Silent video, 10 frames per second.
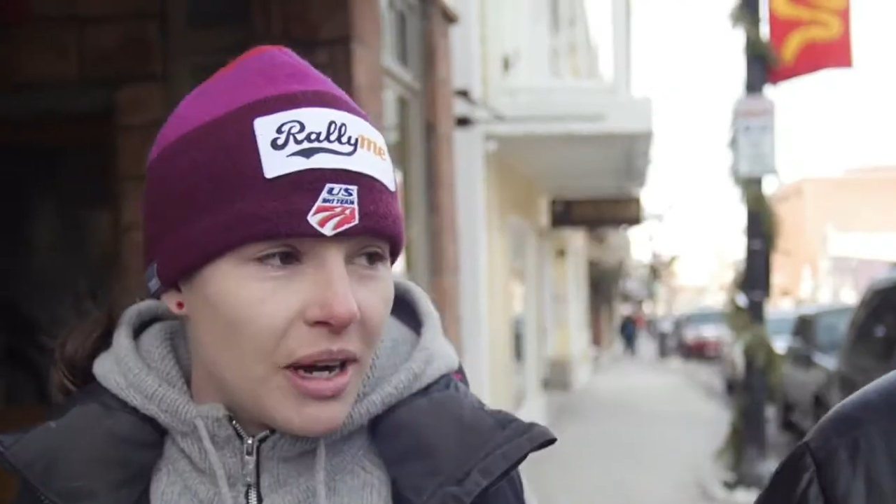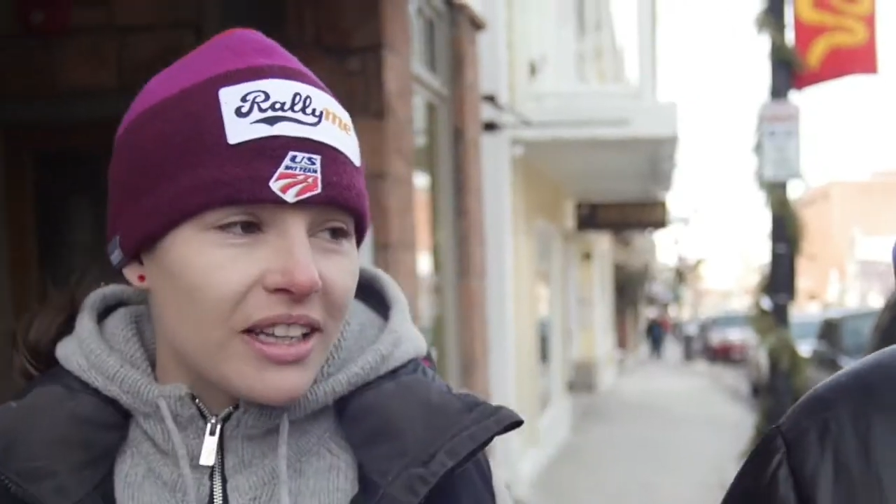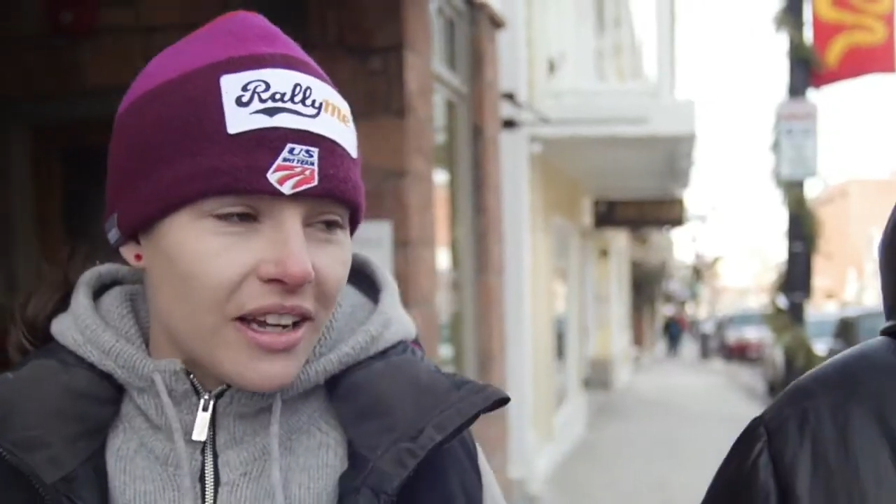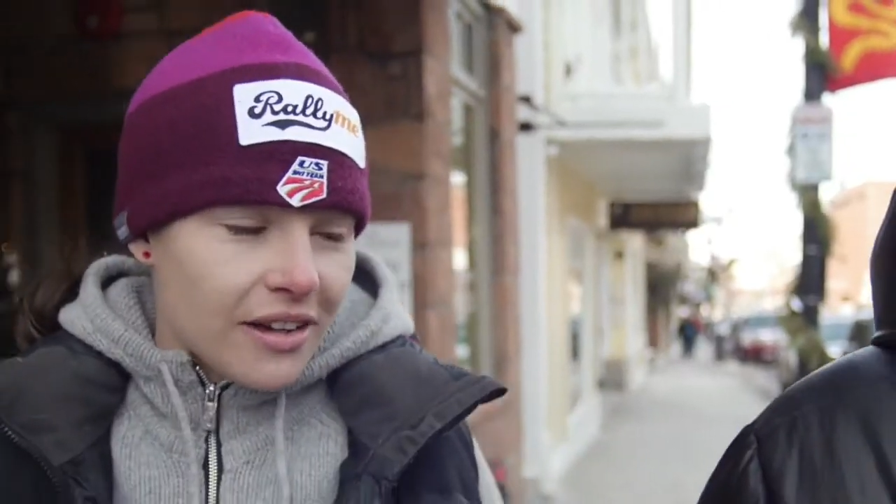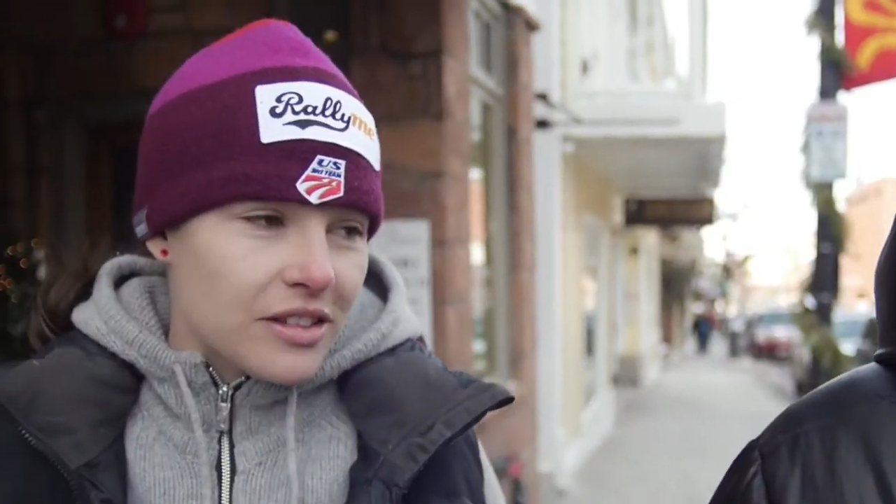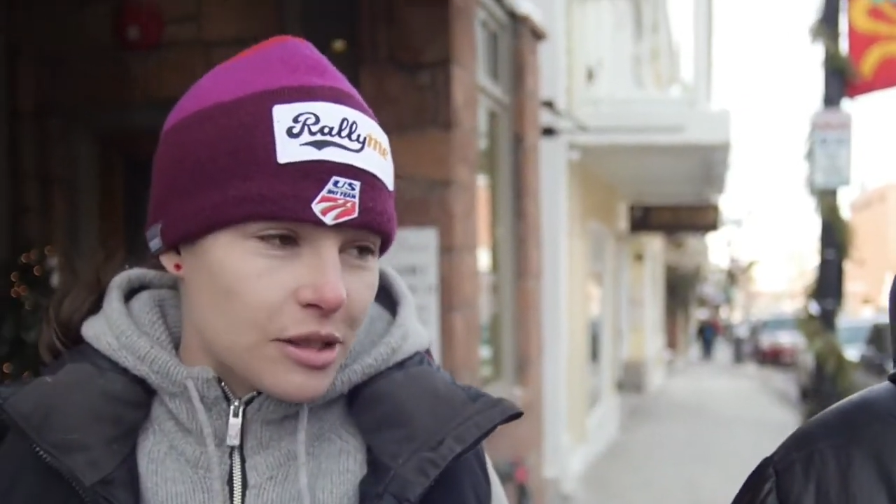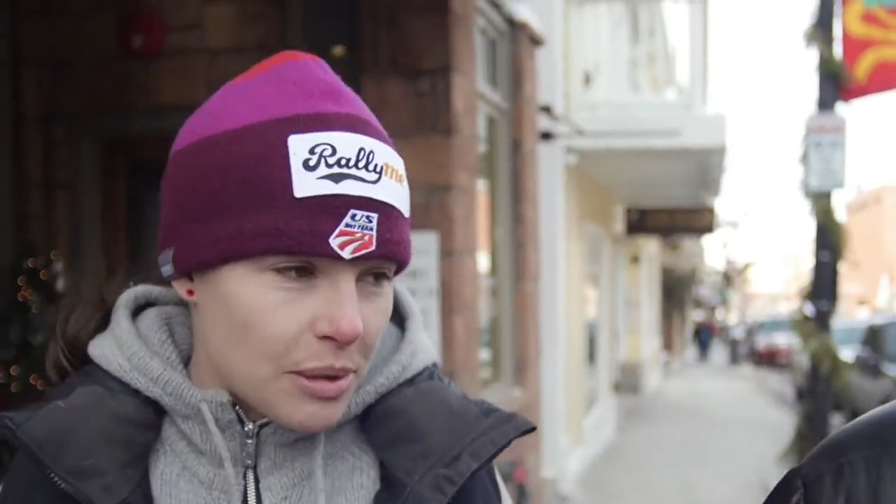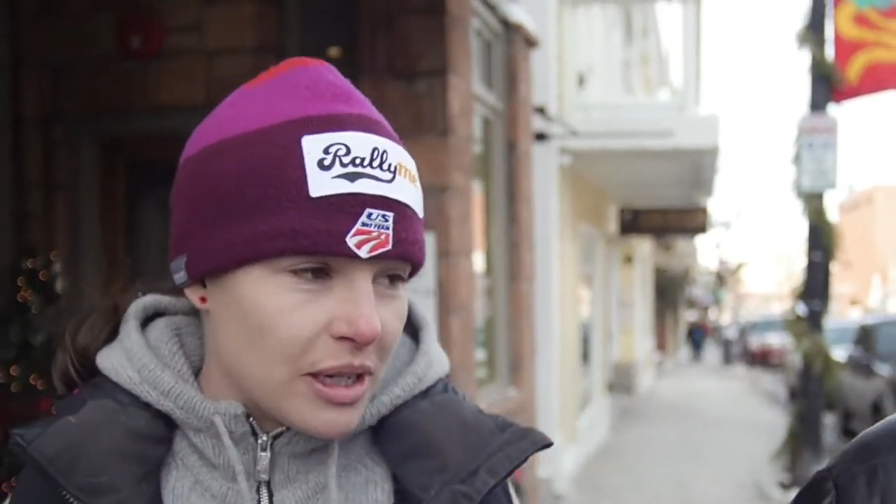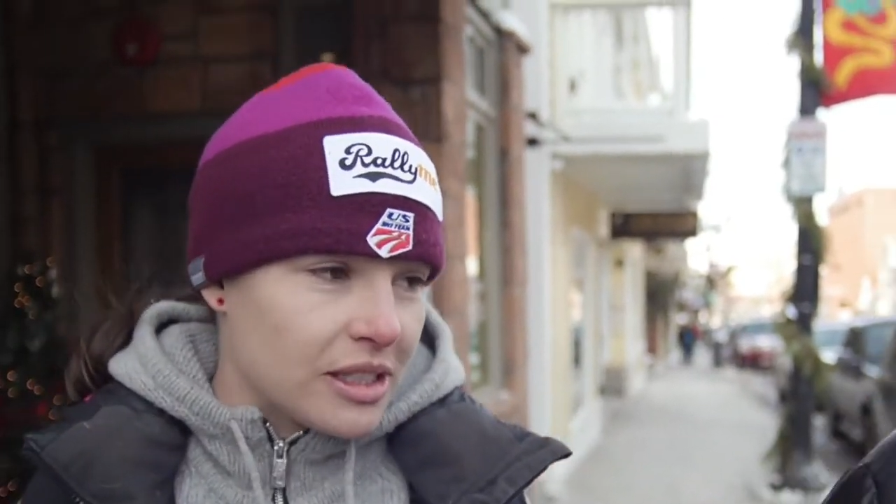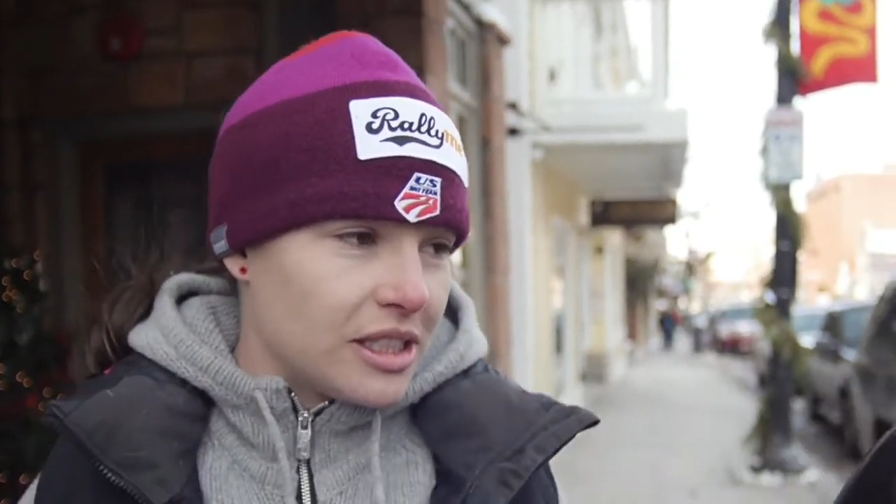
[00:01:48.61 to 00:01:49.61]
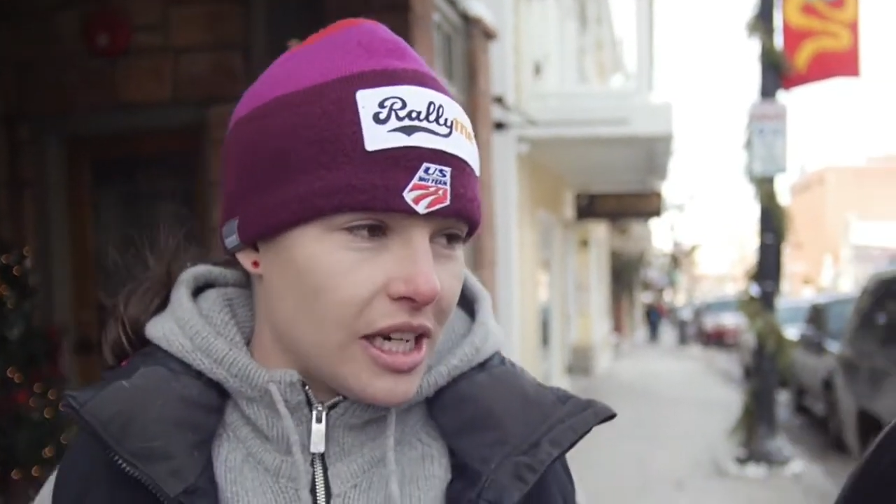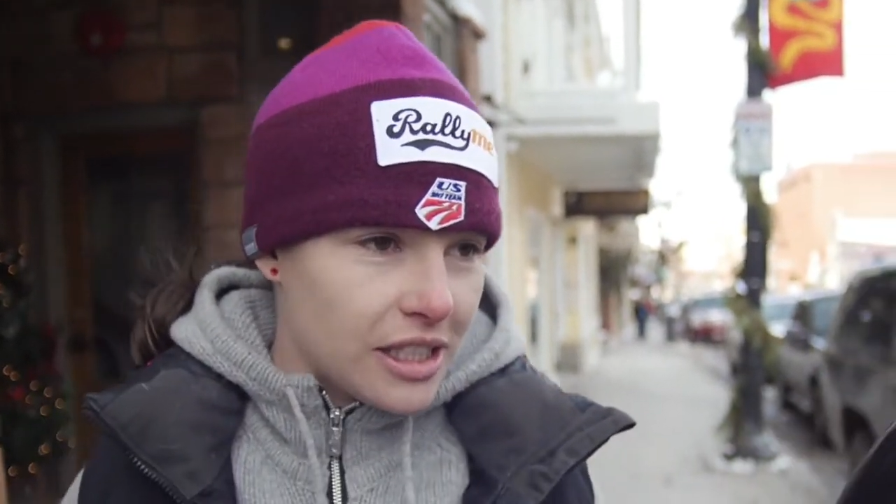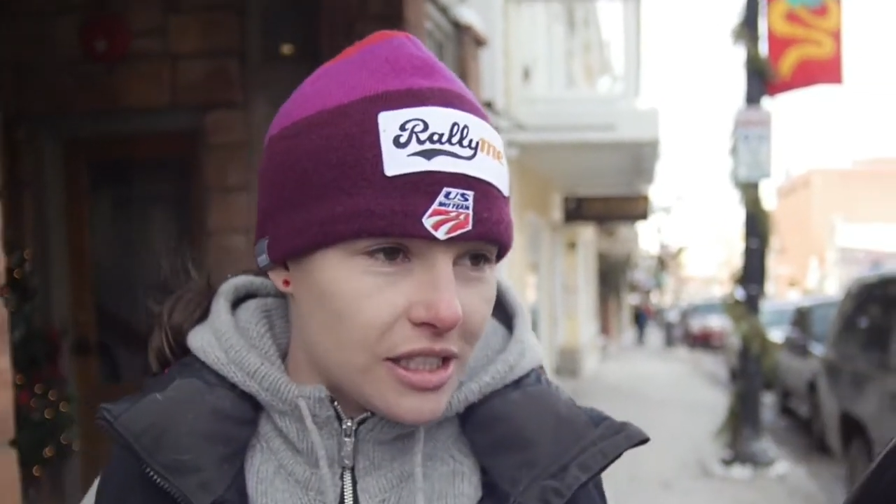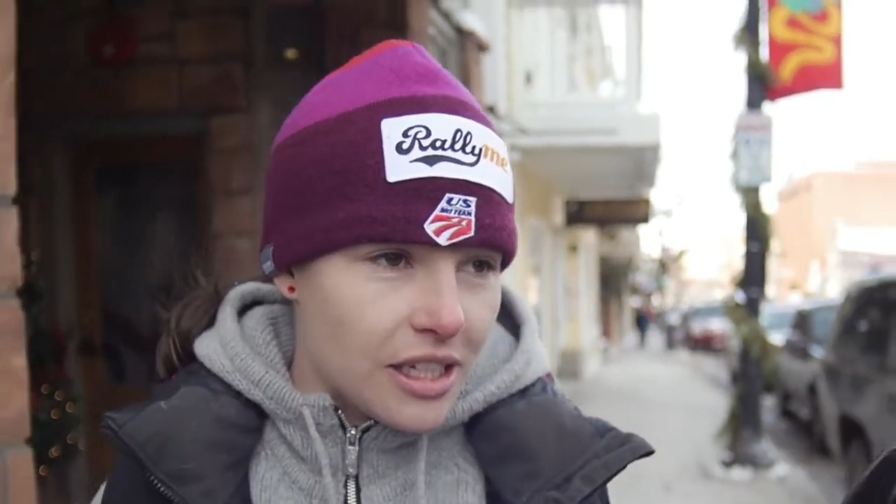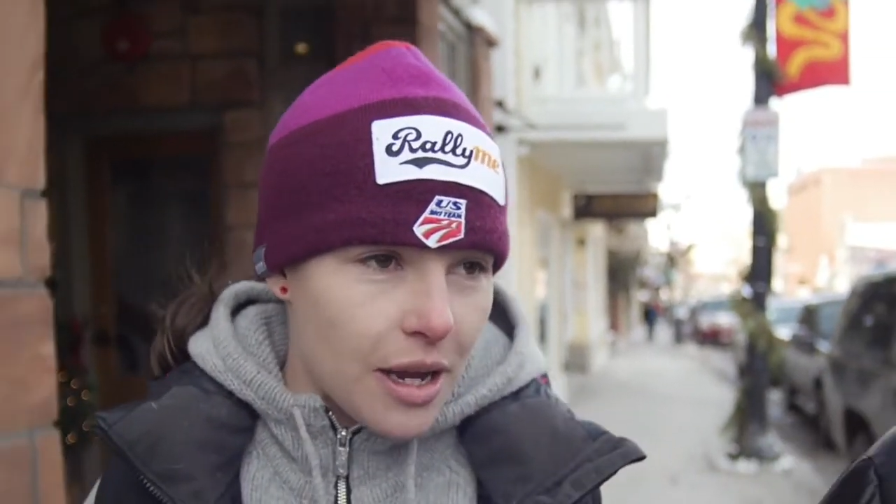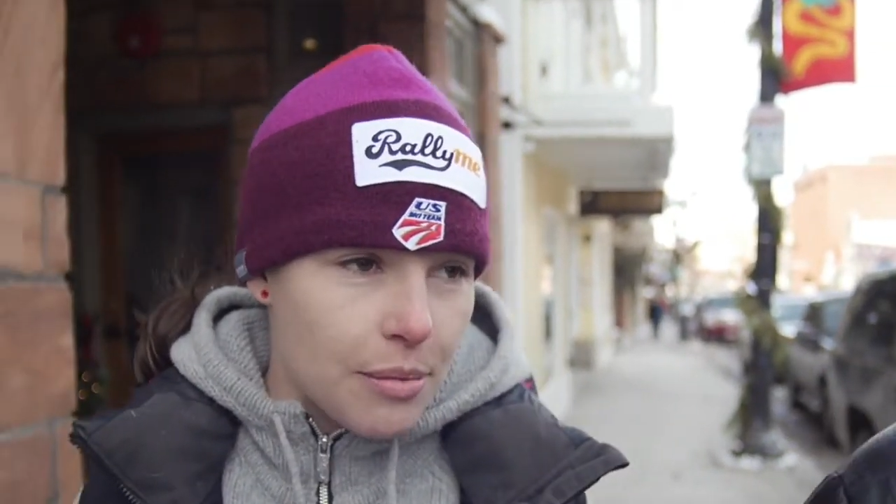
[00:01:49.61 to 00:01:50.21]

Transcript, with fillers: My life is about to change today